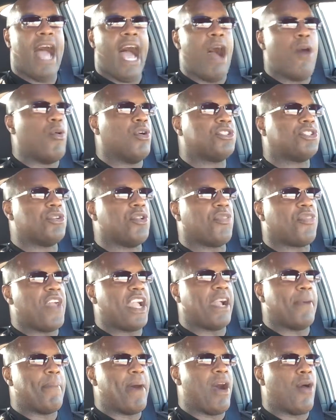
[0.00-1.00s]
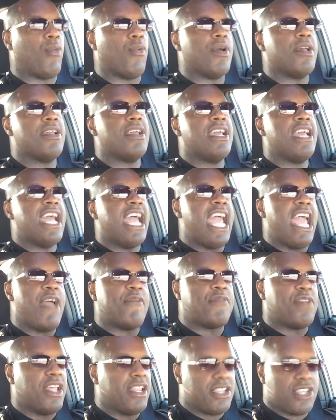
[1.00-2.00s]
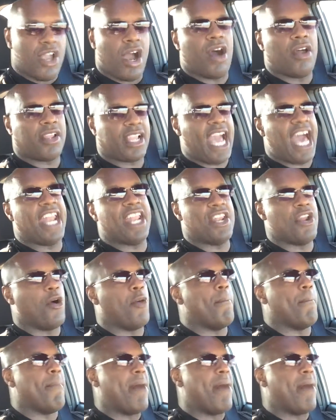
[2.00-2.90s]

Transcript: I want you to think about, if y'all got to know,